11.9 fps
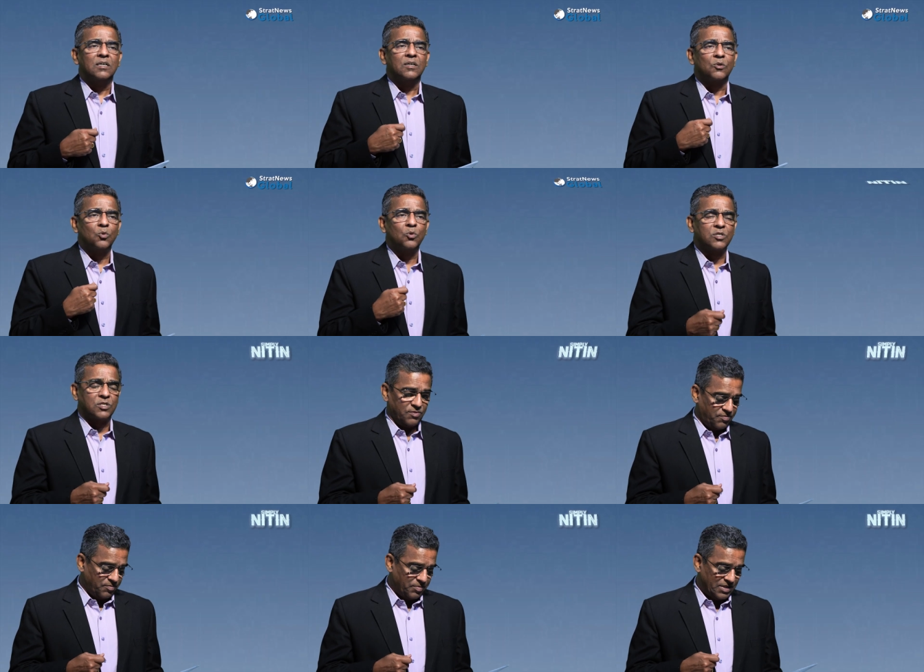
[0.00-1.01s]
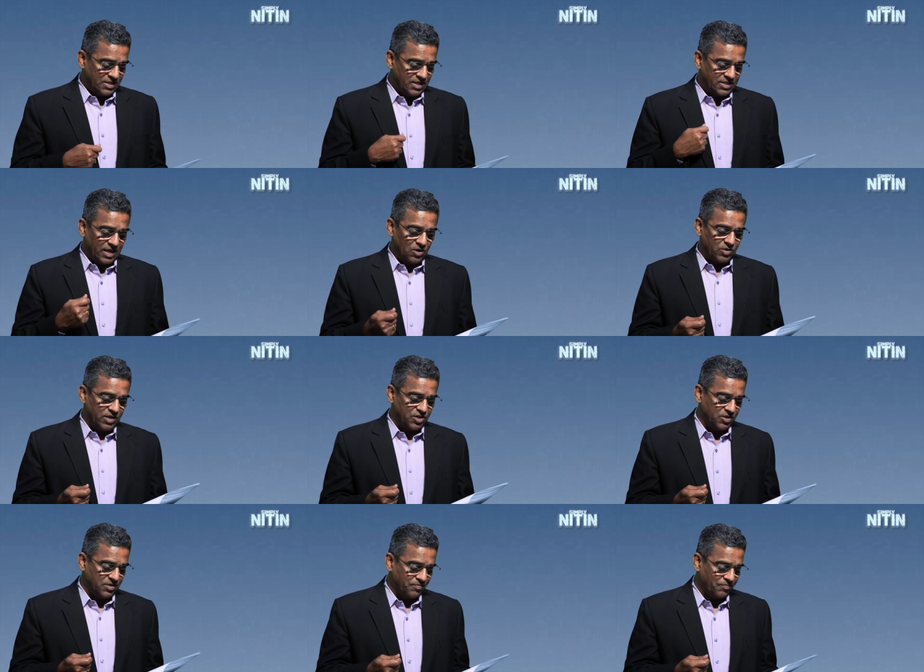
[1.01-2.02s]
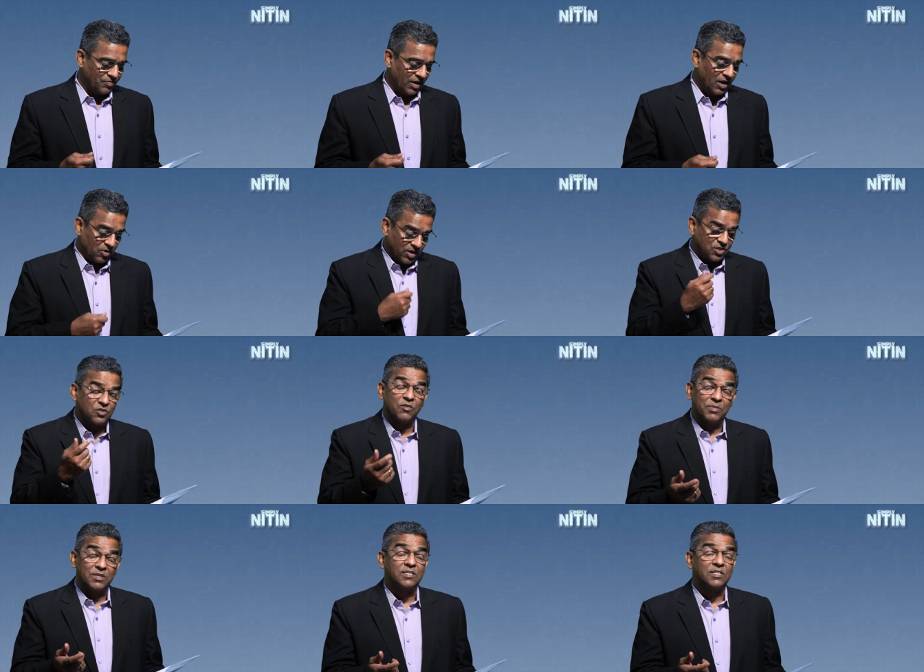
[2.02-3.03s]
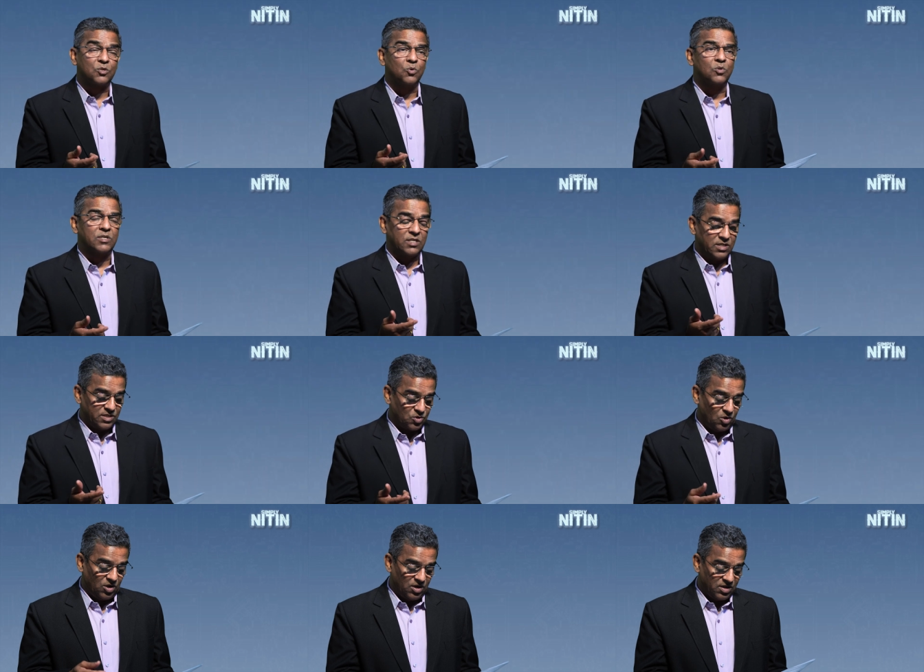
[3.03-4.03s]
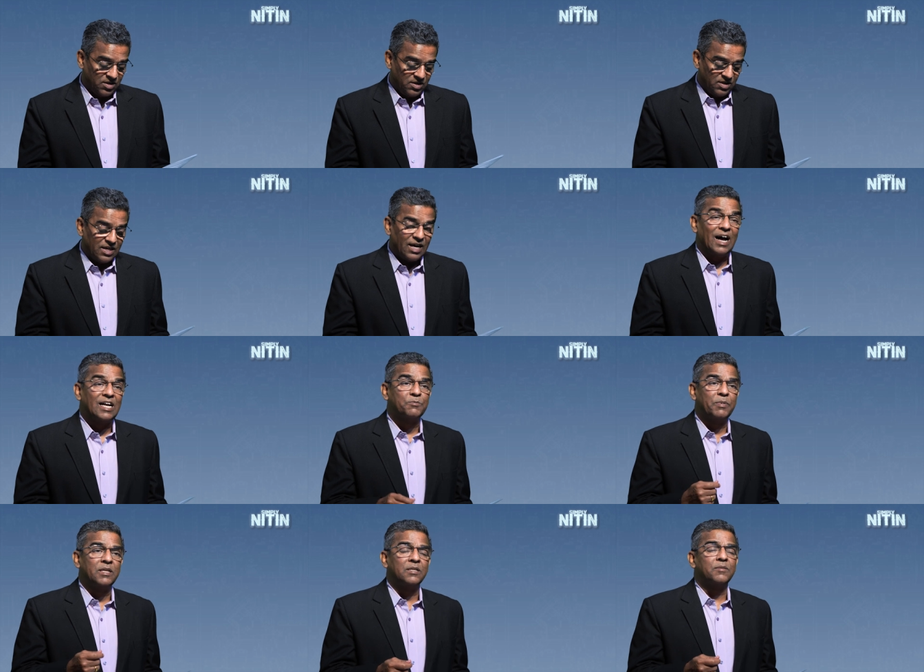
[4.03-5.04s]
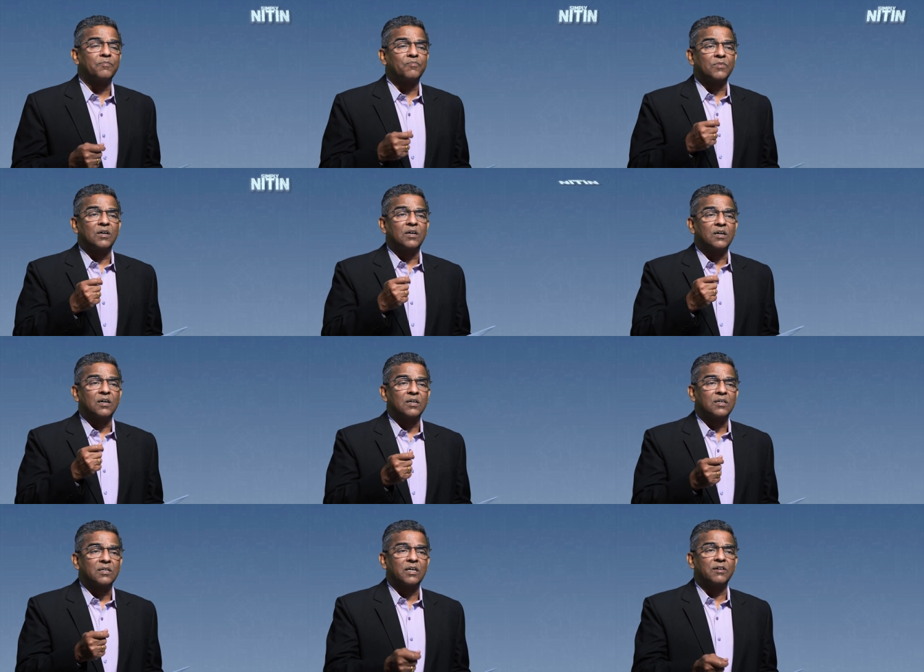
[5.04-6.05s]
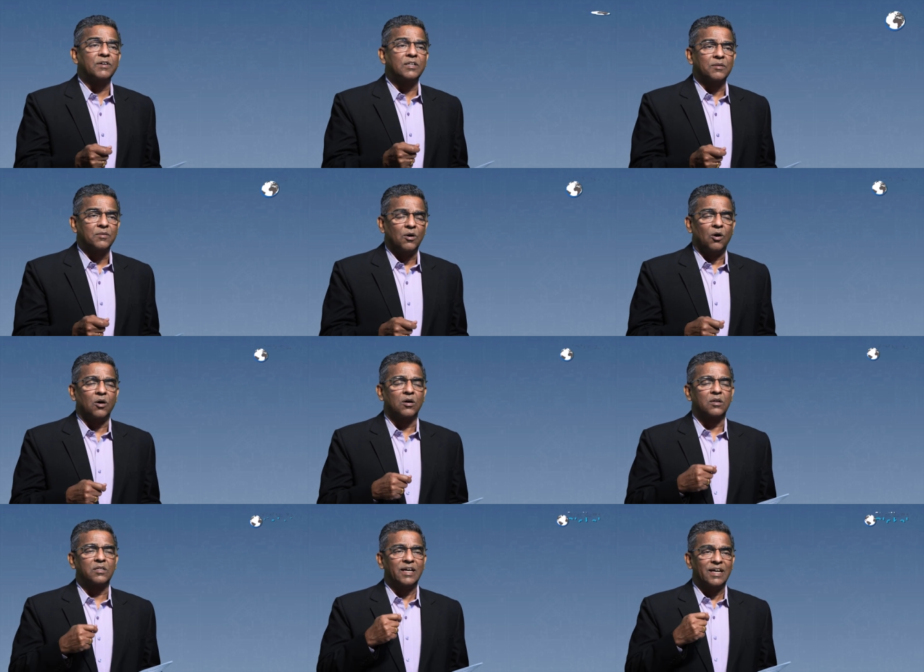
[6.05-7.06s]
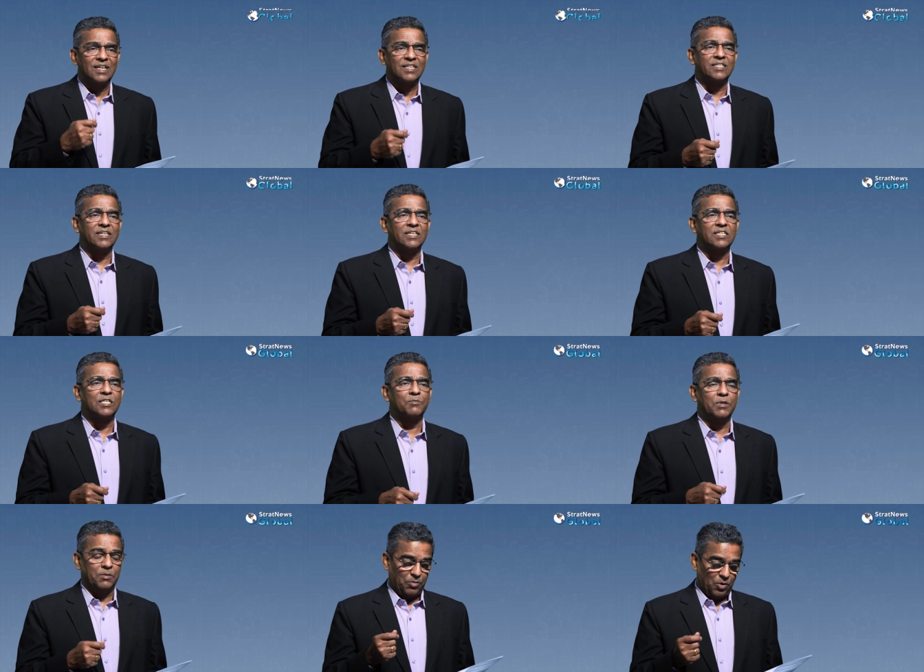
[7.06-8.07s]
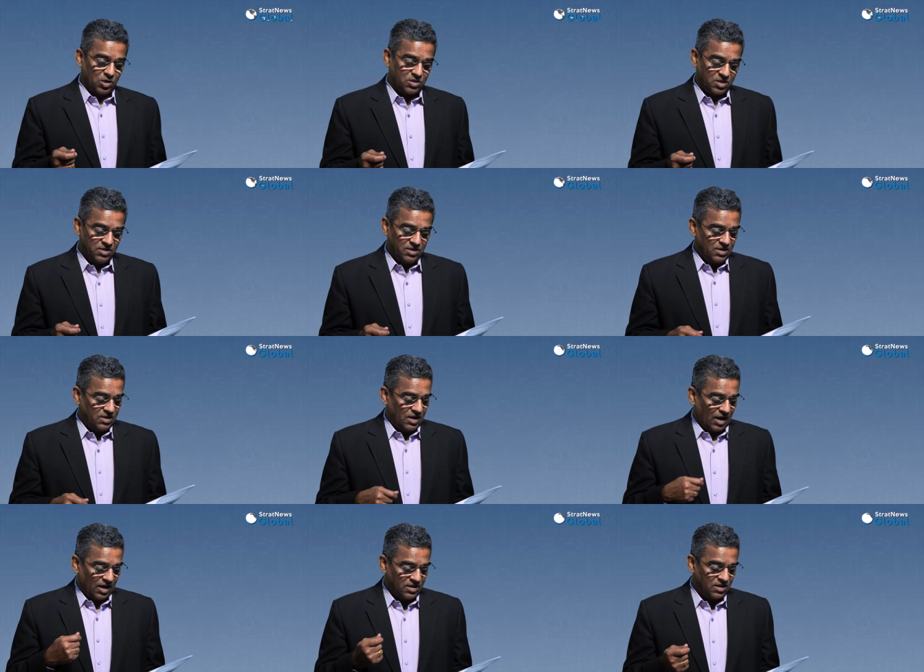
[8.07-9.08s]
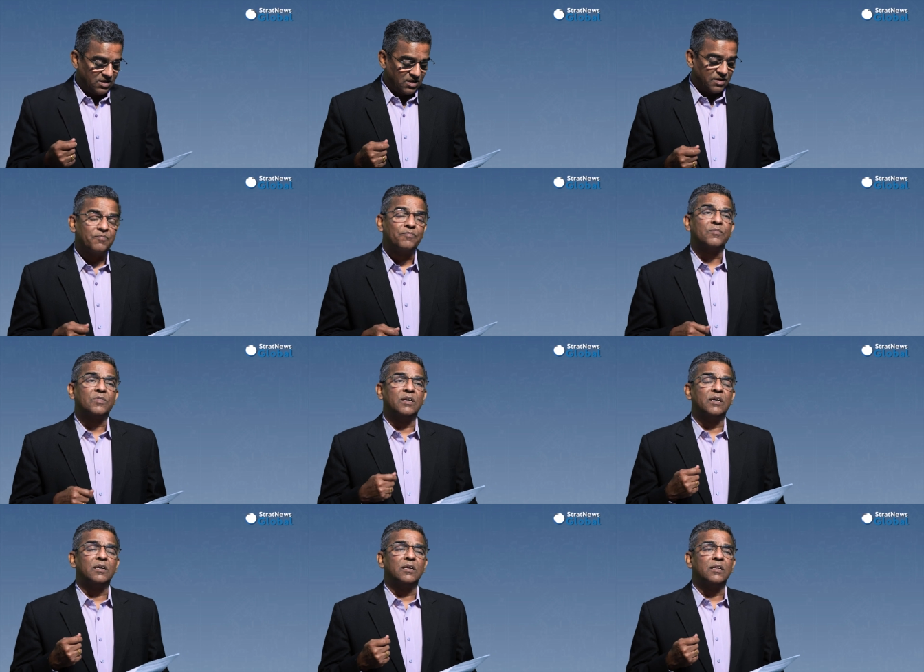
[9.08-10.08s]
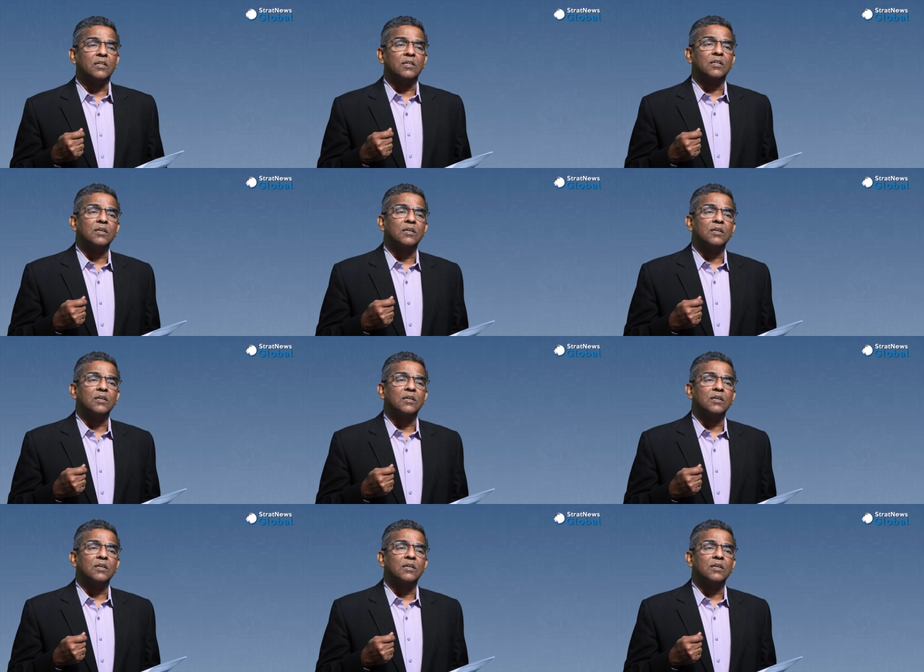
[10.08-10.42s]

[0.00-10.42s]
rules of business allocation, allocation of business rules, as it is called, has been uh, given, or the NSCS has been brought under the